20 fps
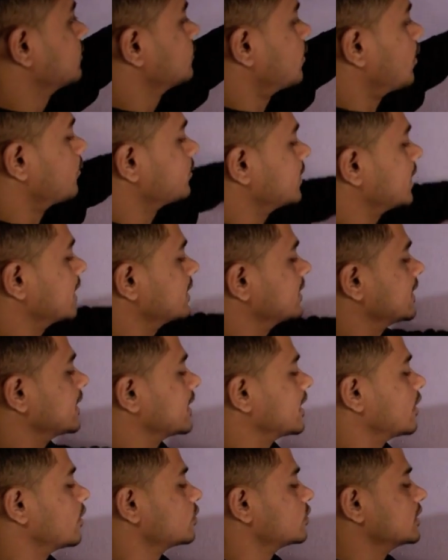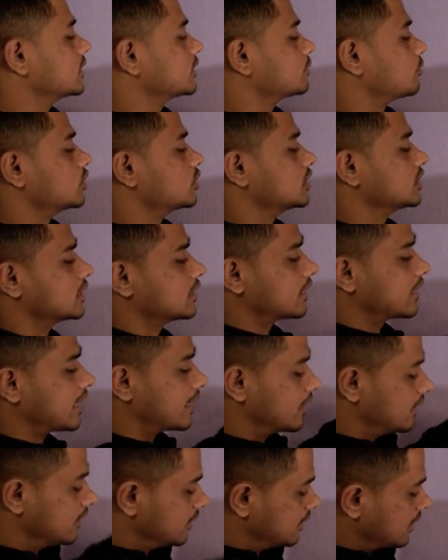From that they gave this position,
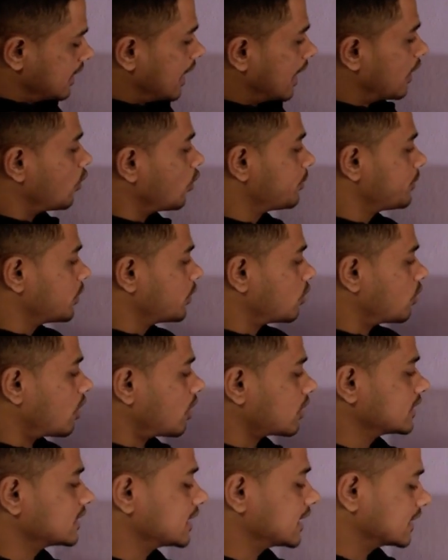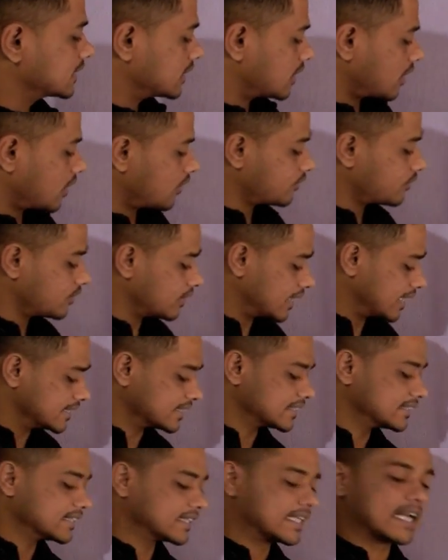right? I hope you got the structure of
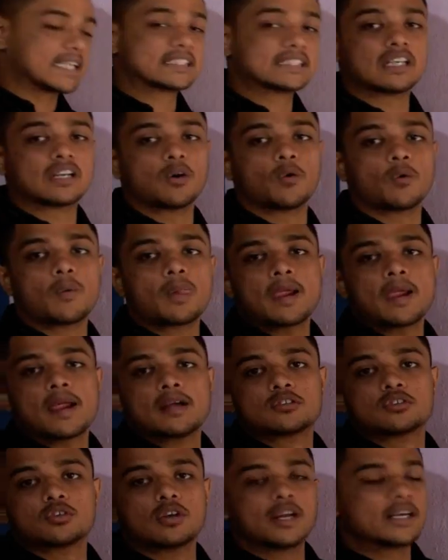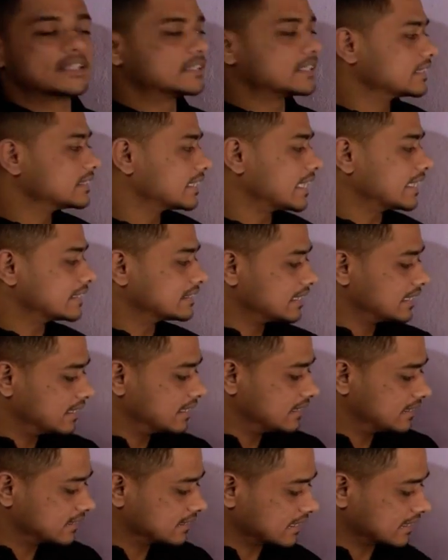lysergic acid now. So lysergic acid
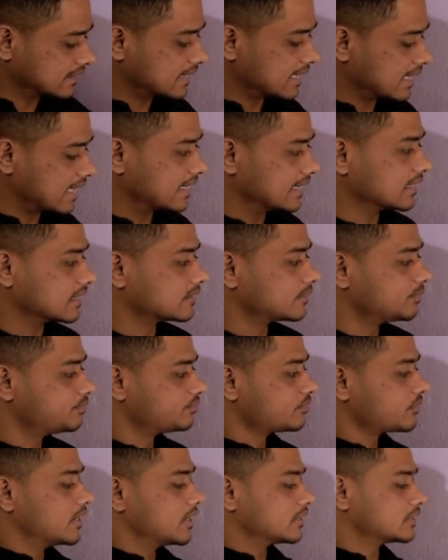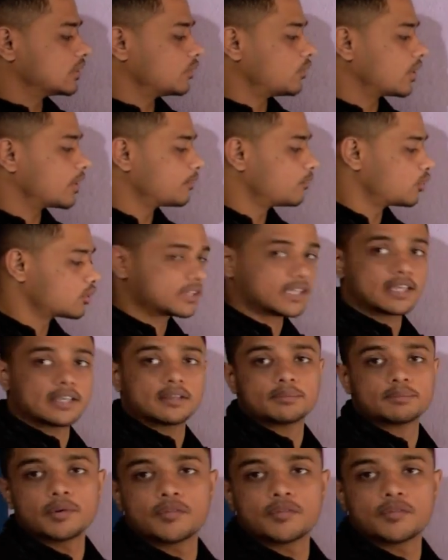is the structure like this. So one more thing